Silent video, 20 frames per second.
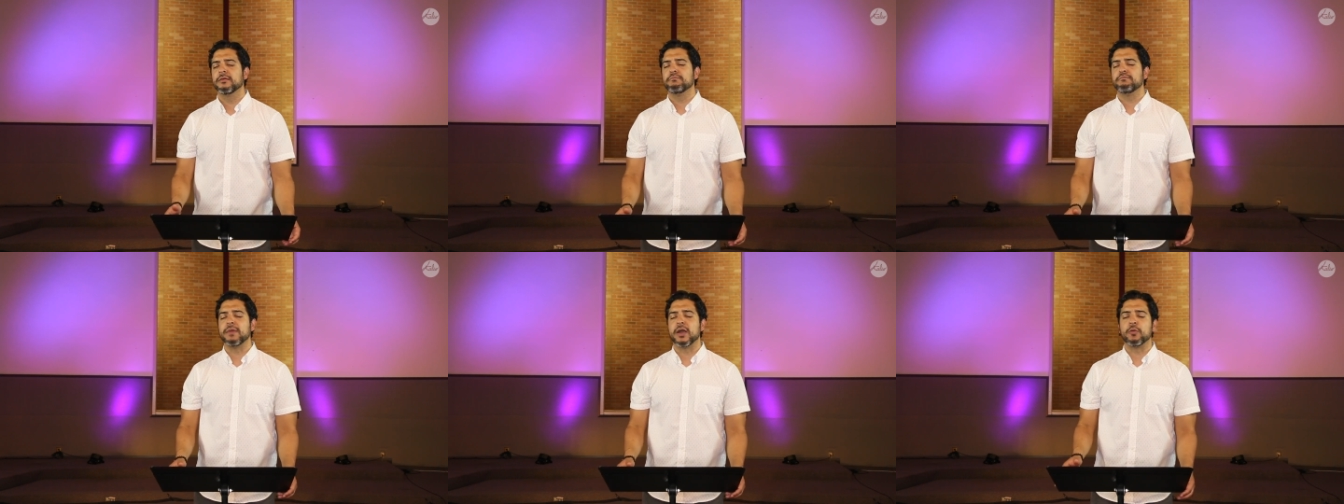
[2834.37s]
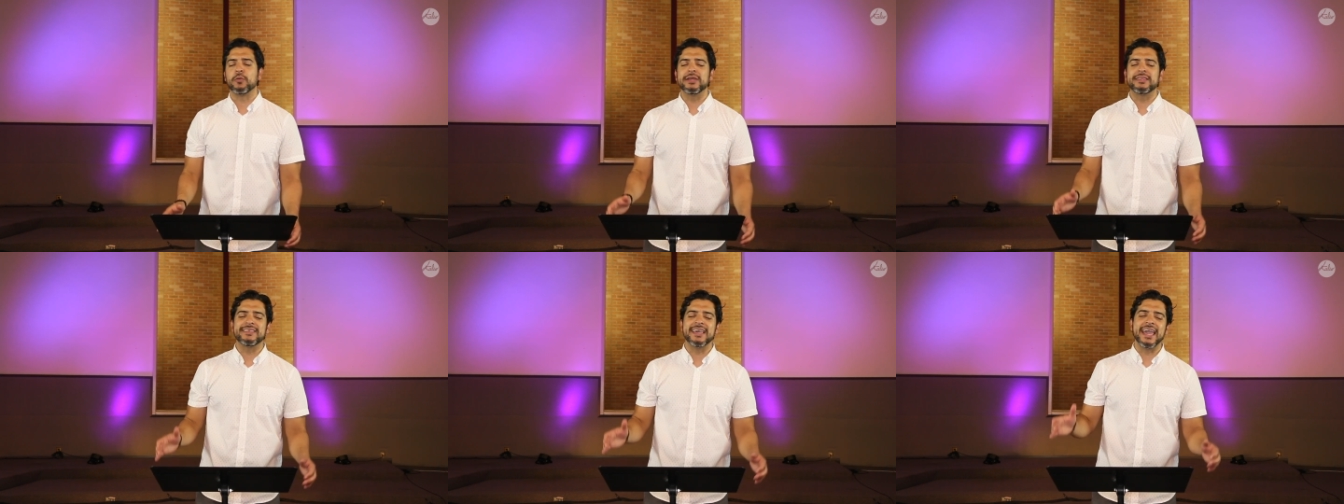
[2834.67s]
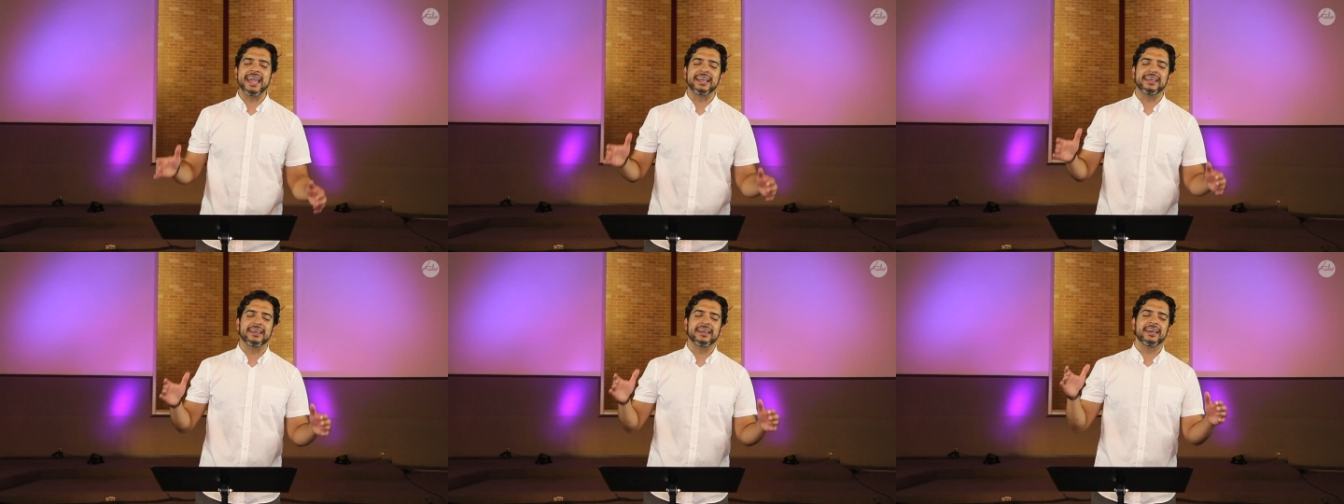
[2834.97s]
May we
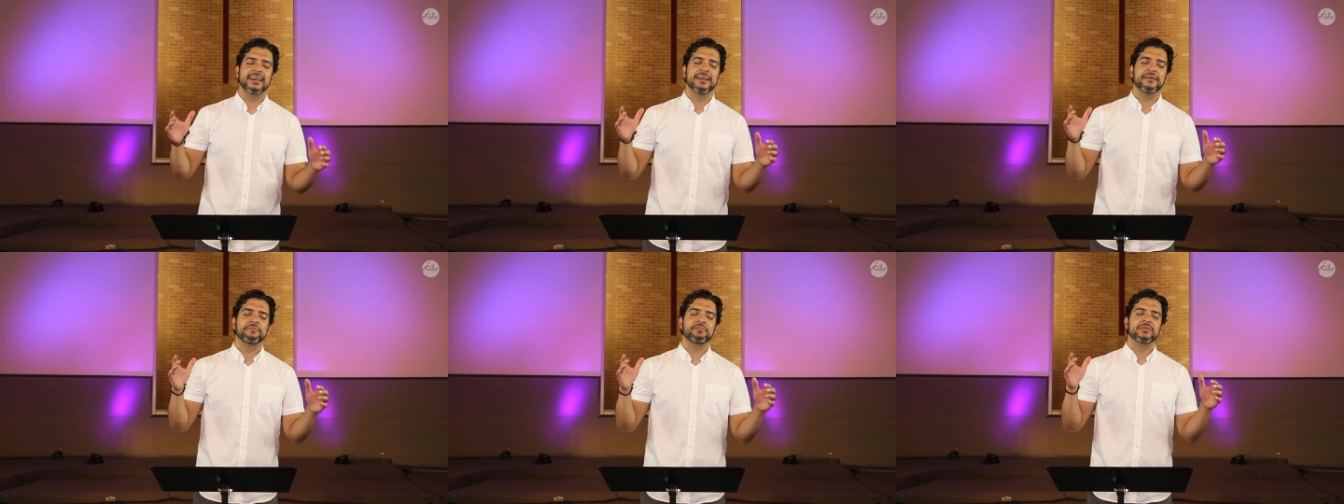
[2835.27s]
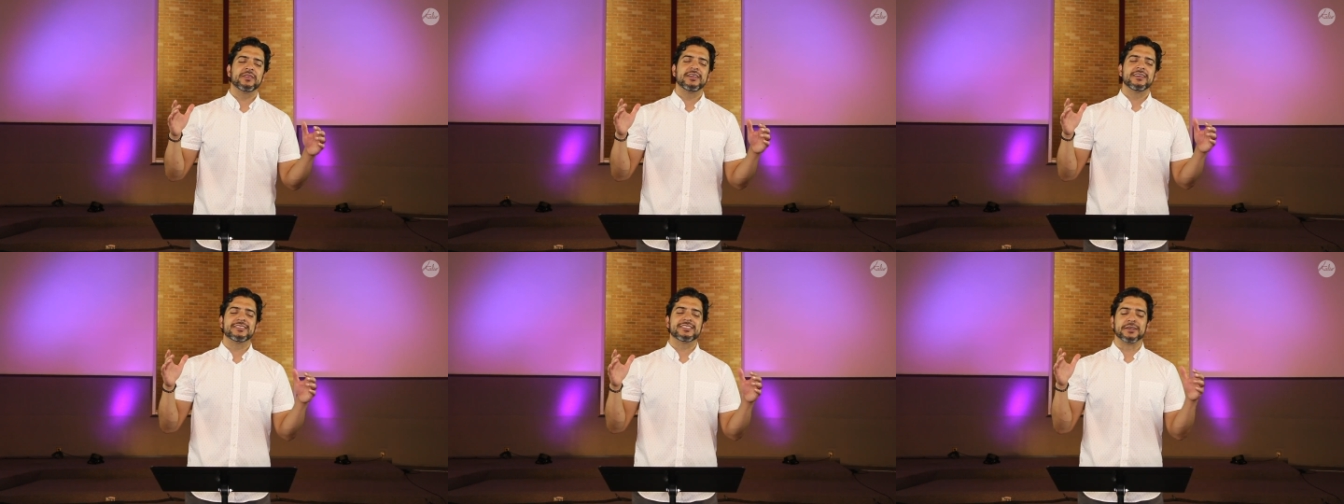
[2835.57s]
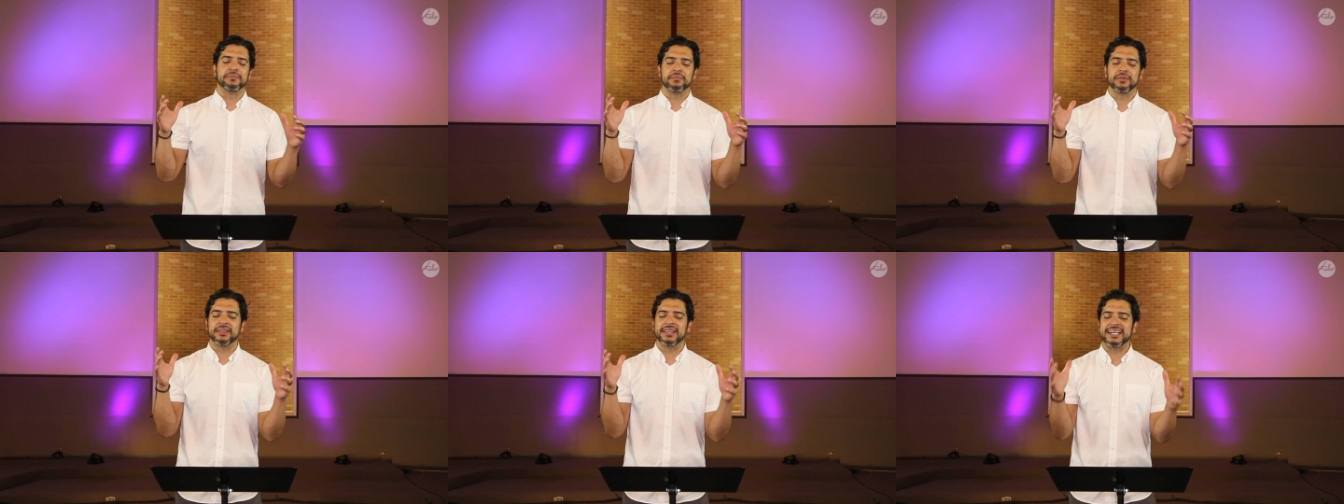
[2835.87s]
take
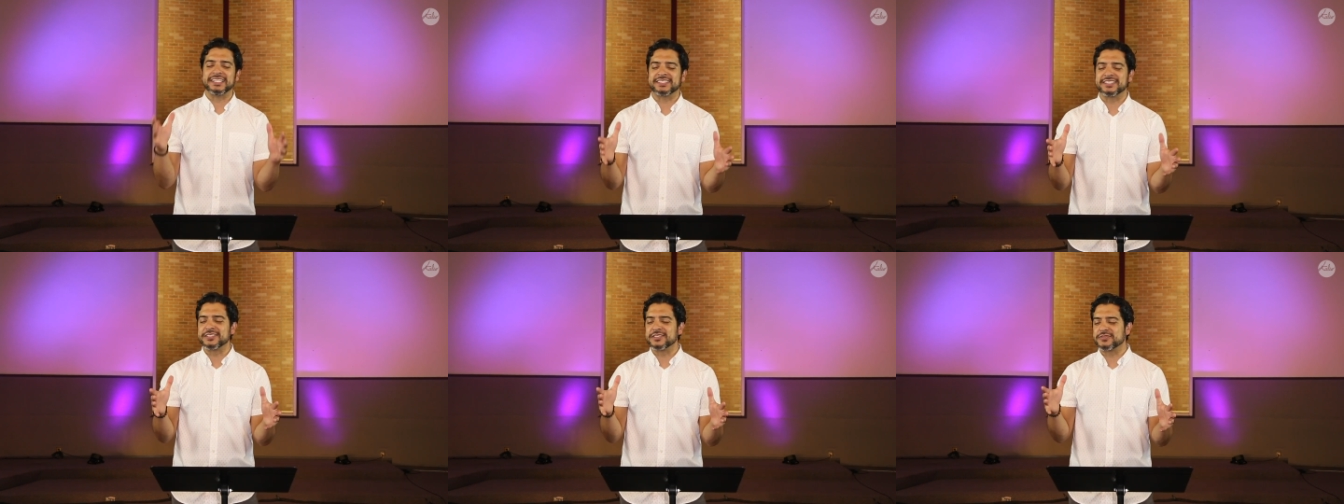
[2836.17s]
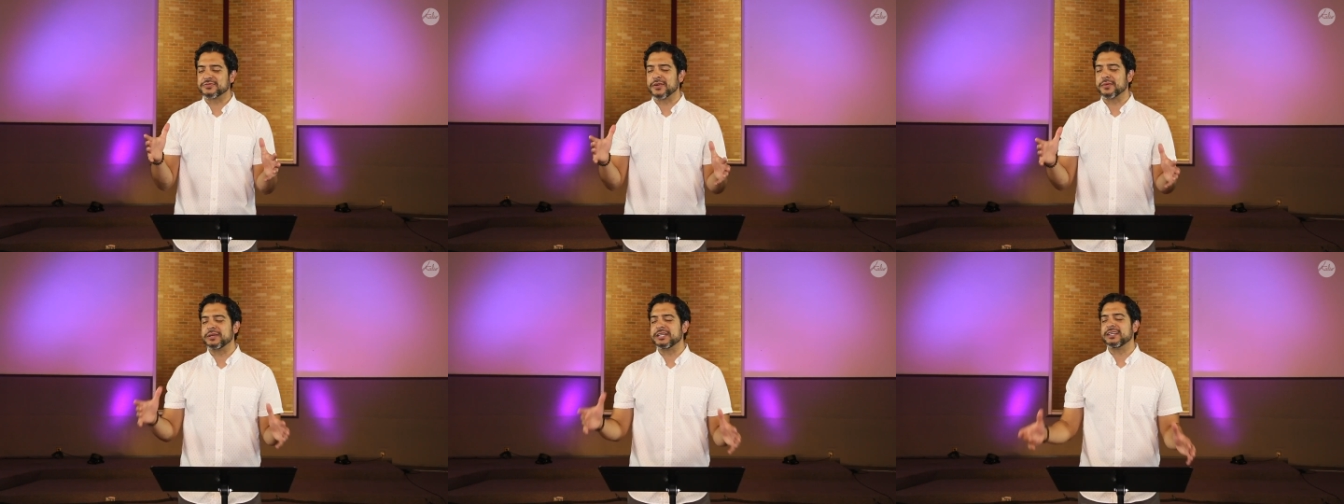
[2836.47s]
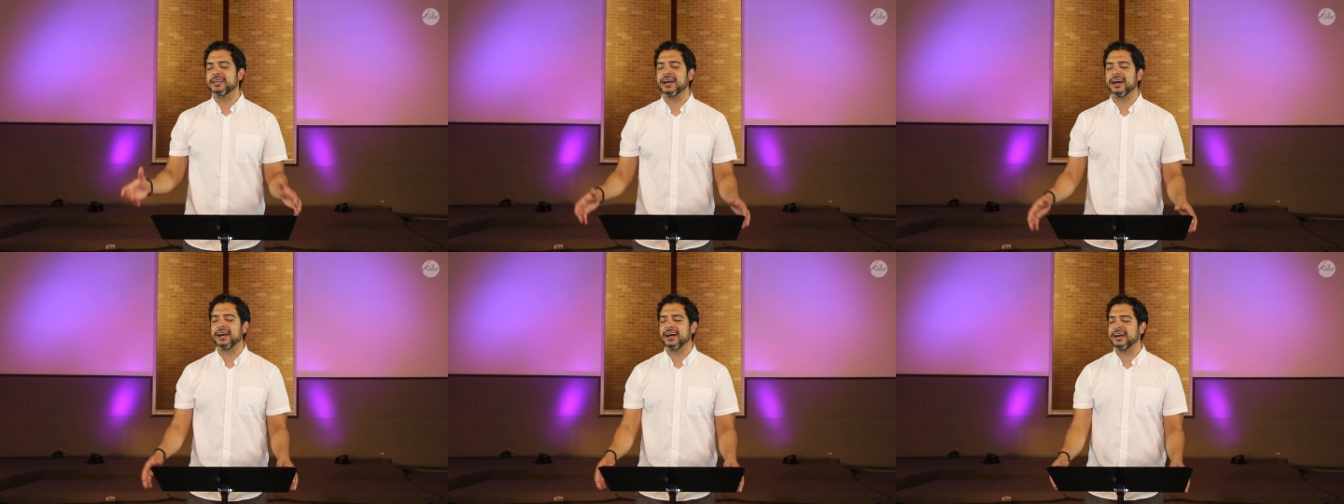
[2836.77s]
some lessons from
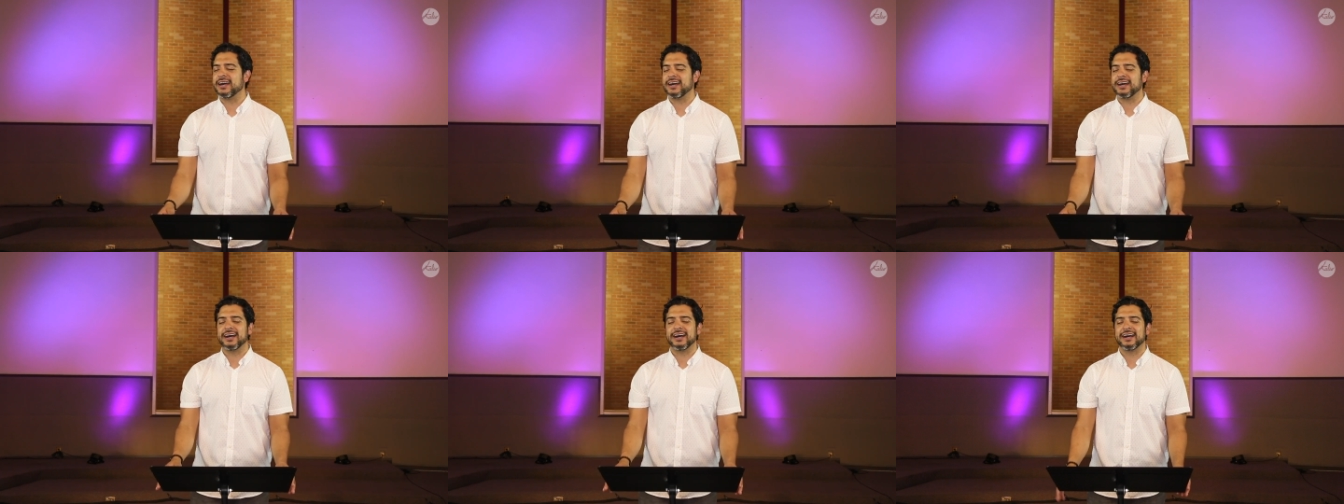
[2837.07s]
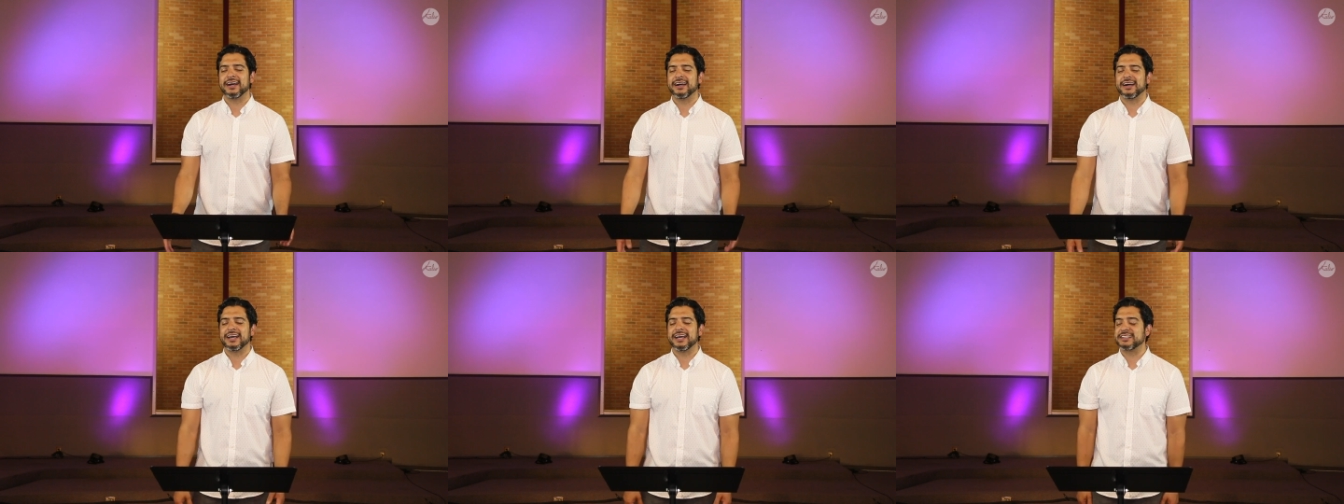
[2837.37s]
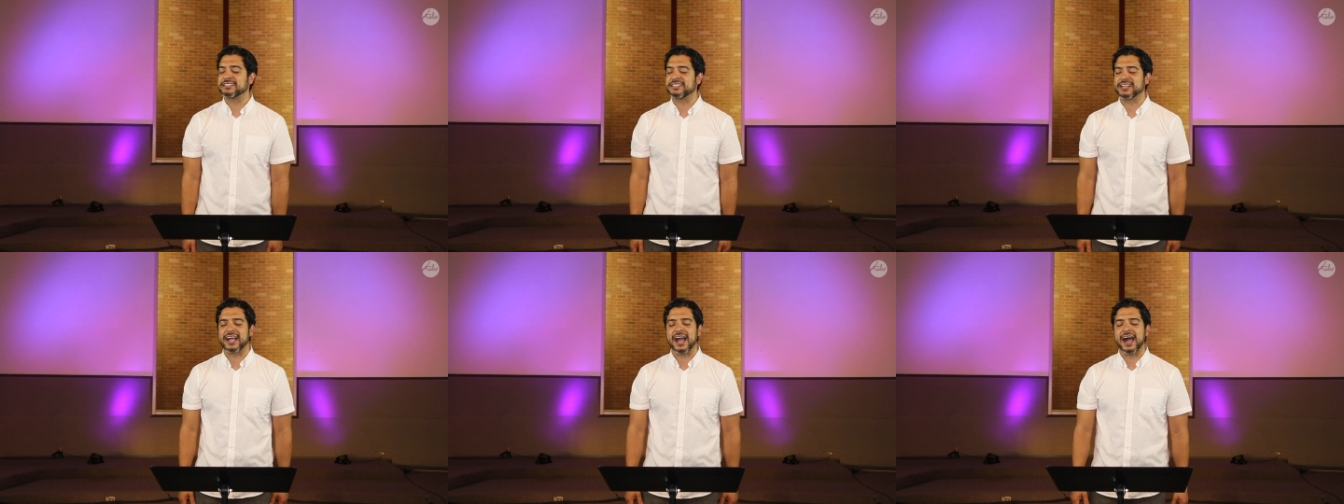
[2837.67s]
uh, uh,
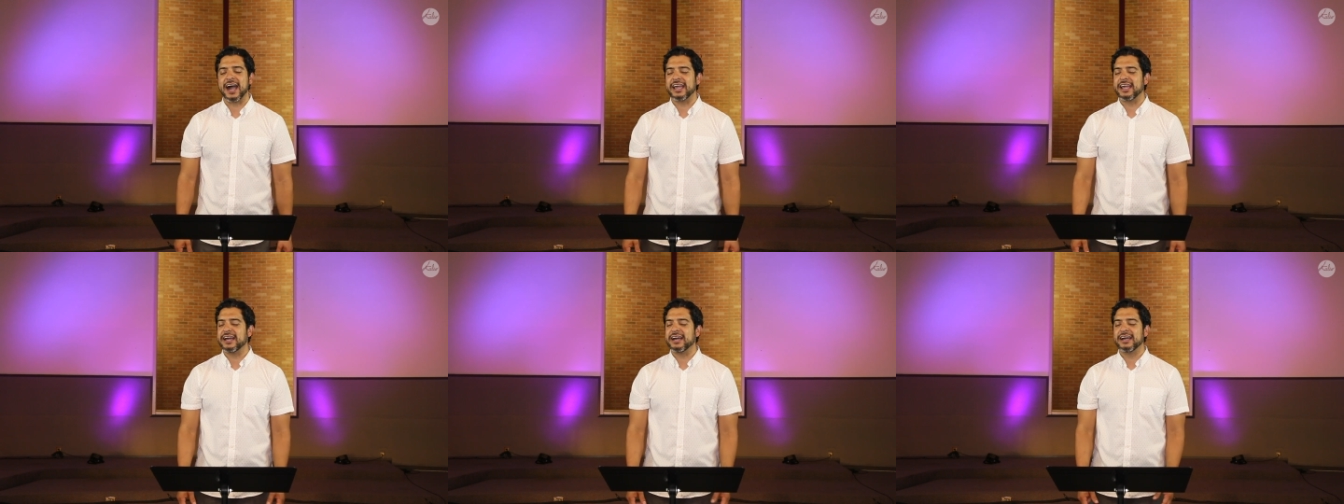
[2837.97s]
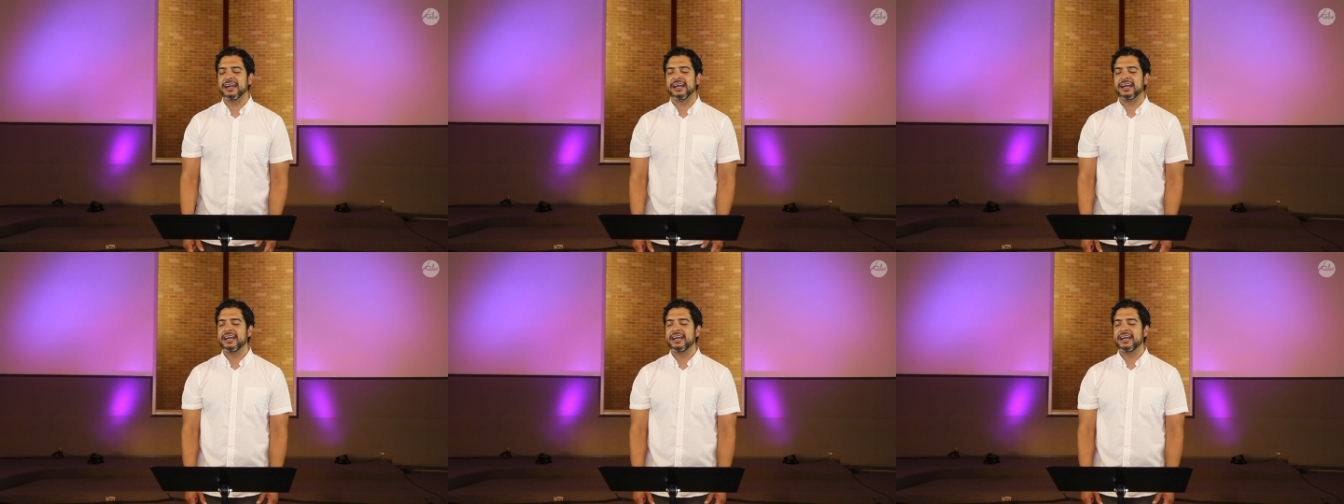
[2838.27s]
Hezekiah